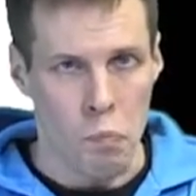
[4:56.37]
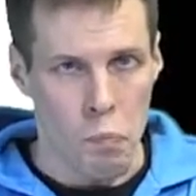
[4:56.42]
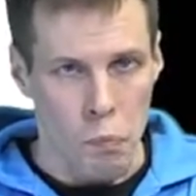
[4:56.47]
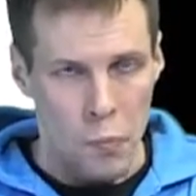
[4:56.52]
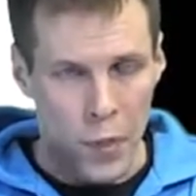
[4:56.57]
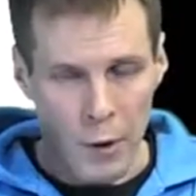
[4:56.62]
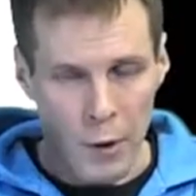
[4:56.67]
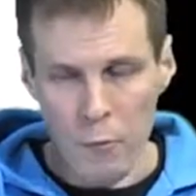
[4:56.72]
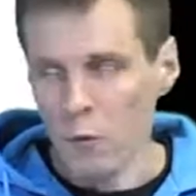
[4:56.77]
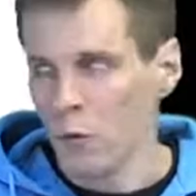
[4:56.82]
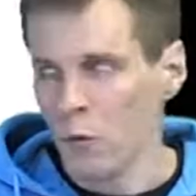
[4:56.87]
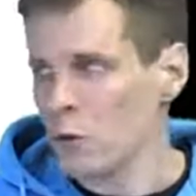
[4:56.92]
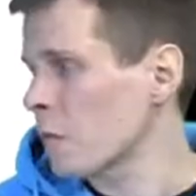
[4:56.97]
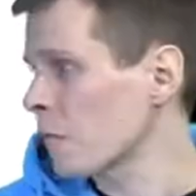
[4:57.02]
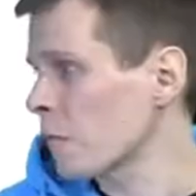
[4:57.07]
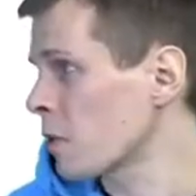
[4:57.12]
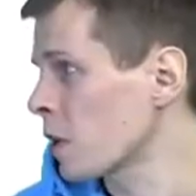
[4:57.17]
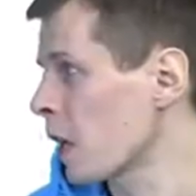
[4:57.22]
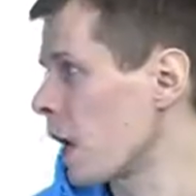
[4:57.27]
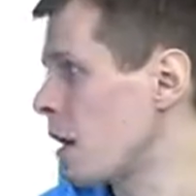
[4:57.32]
The rules
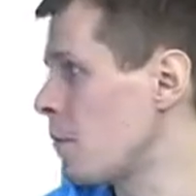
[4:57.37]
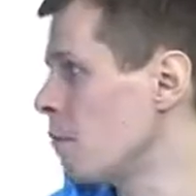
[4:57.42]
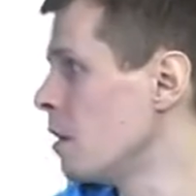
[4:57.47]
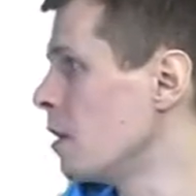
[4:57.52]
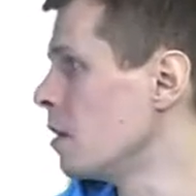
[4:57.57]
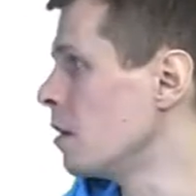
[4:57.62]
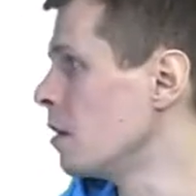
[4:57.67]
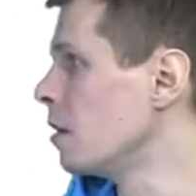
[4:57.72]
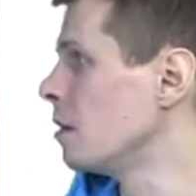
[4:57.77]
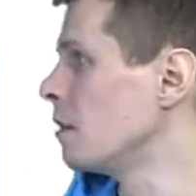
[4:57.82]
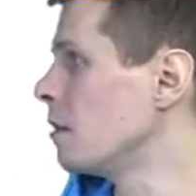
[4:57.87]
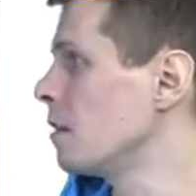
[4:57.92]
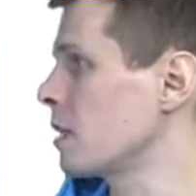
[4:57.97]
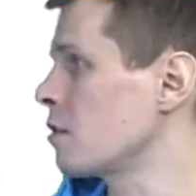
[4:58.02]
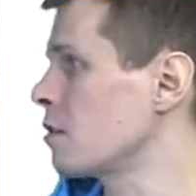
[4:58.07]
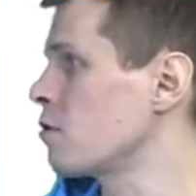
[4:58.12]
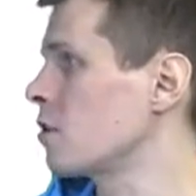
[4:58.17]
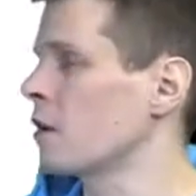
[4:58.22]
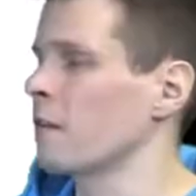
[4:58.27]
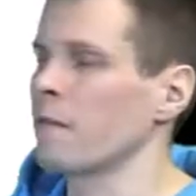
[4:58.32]
of thumb
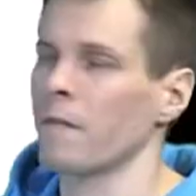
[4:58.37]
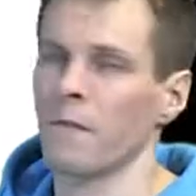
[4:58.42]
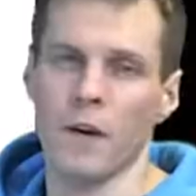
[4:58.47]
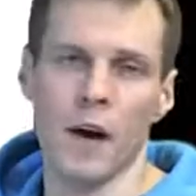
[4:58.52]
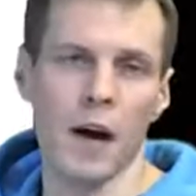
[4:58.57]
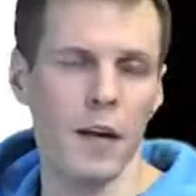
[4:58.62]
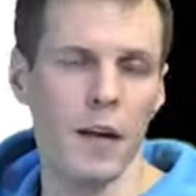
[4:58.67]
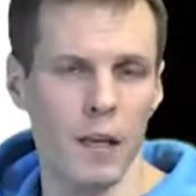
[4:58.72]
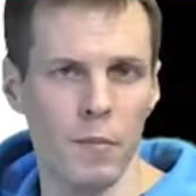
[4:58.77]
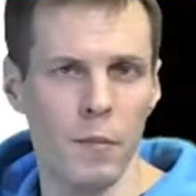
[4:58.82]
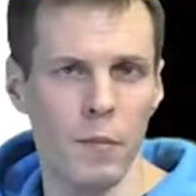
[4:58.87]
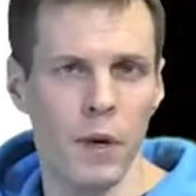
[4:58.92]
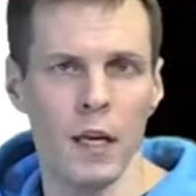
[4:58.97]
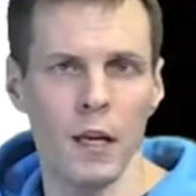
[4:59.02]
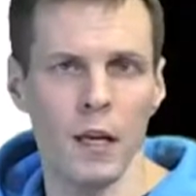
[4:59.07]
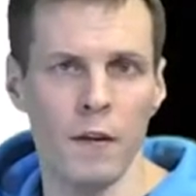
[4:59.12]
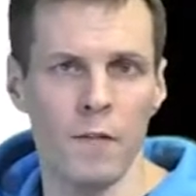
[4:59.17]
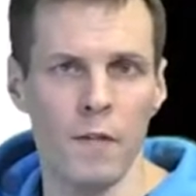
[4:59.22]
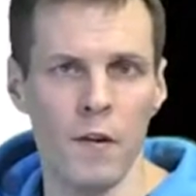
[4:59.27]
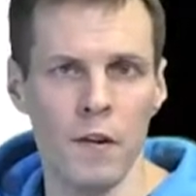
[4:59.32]
that you can find in many
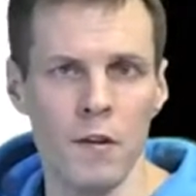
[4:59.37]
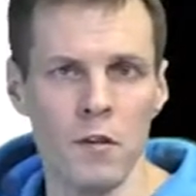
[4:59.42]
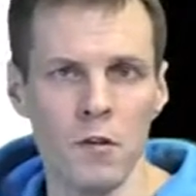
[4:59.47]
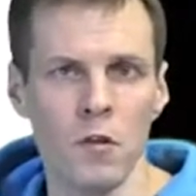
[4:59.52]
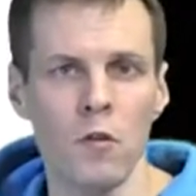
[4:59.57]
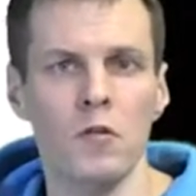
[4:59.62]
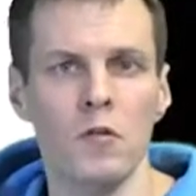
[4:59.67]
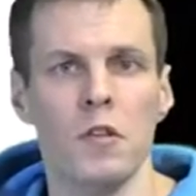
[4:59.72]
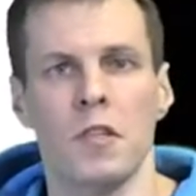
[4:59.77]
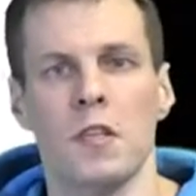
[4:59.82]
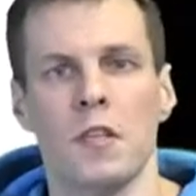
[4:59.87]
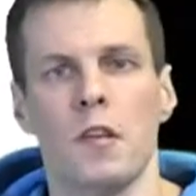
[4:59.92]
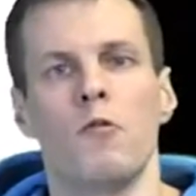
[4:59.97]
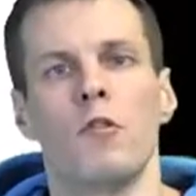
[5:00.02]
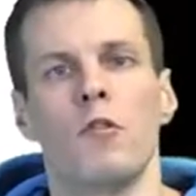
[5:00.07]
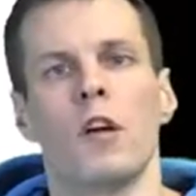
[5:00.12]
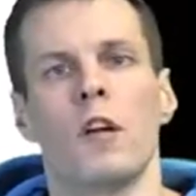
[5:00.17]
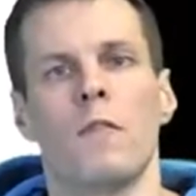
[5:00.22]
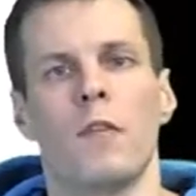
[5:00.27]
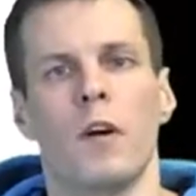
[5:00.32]
different sources, and you
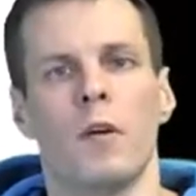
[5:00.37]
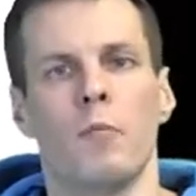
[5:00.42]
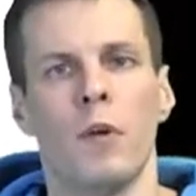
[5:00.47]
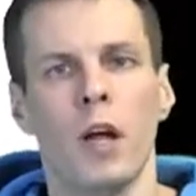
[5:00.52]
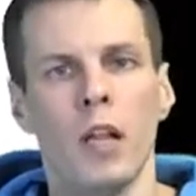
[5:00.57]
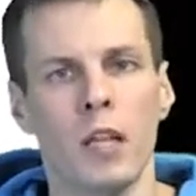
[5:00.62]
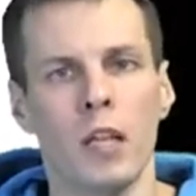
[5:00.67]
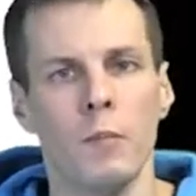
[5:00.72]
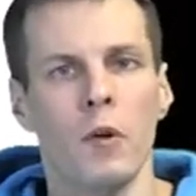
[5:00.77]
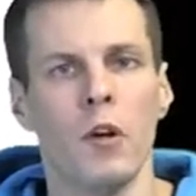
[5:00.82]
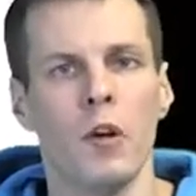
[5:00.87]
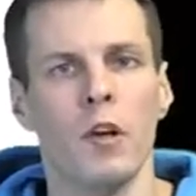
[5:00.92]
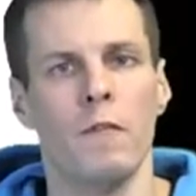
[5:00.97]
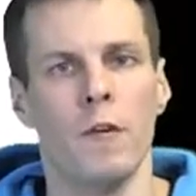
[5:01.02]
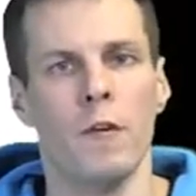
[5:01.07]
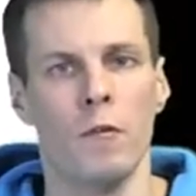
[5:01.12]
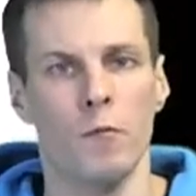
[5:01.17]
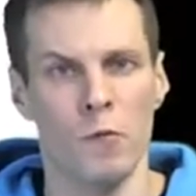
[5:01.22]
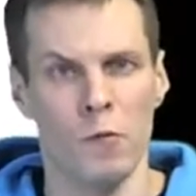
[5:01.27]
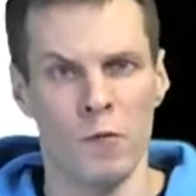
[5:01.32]
can find multiple
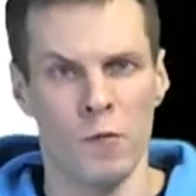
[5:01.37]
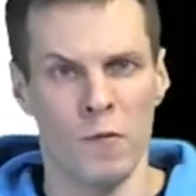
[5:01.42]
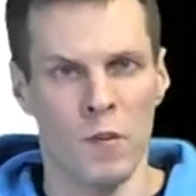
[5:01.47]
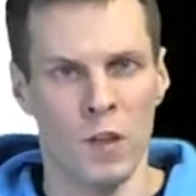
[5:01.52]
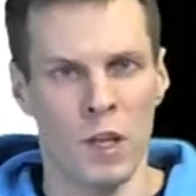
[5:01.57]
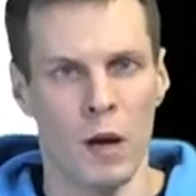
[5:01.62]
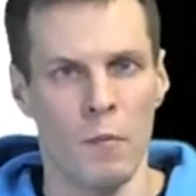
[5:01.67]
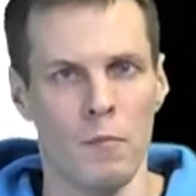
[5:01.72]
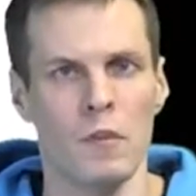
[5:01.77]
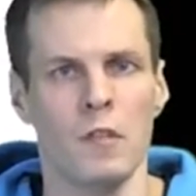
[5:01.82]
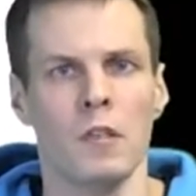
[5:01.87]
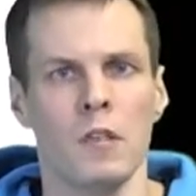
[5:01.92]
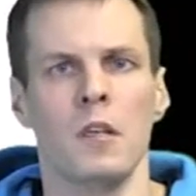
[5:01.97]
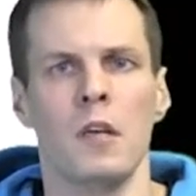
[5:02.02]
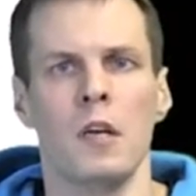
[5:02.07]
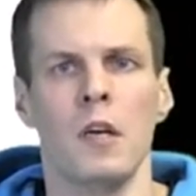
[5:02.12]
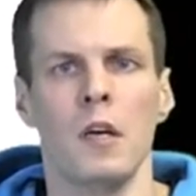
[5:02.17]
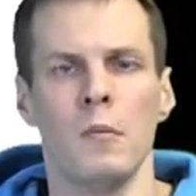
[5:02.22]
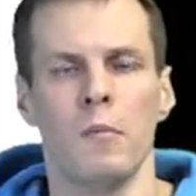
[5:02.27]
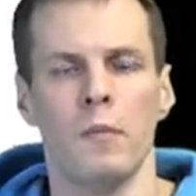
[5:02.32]
different rules of thumbs.
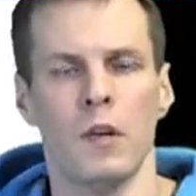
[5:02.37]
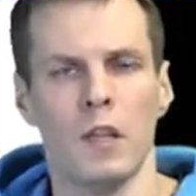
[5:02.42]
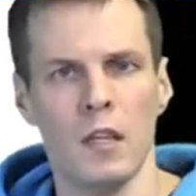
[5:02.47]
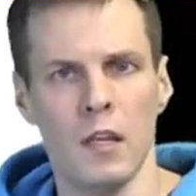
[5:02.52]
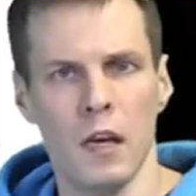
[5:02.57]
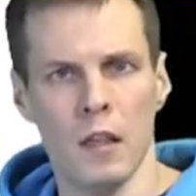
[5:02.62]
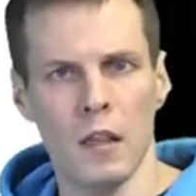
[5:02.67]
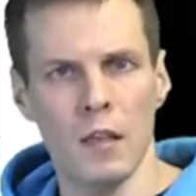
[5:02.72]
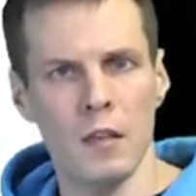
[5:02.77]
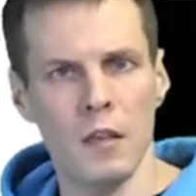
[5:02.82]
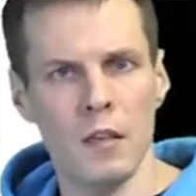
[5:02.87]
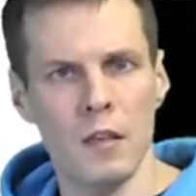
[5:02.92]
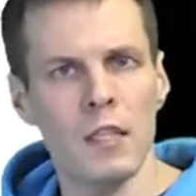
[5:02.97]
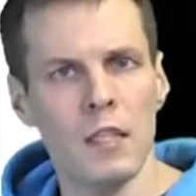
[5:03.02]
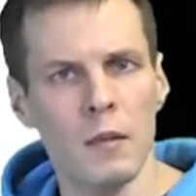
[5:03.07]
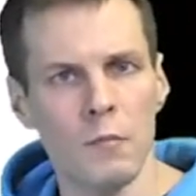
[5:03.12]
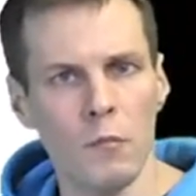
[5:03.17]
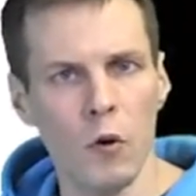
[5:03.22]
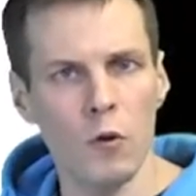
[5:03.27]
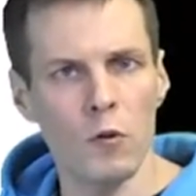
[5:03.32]
But I think this is
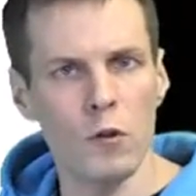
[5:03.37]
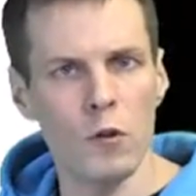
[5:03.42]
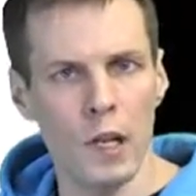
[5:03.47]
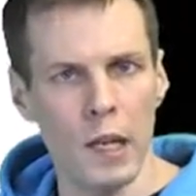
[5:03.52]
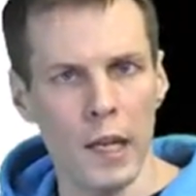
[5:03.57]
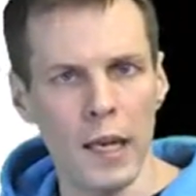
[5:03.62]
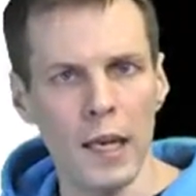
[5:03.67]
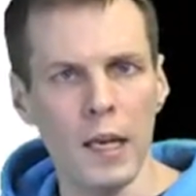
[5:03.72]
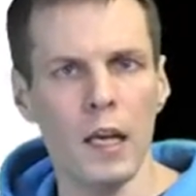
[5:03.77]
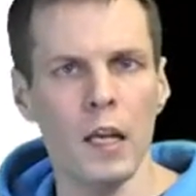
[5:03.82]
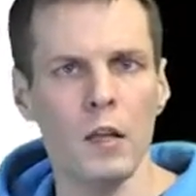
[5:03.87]
the most lenient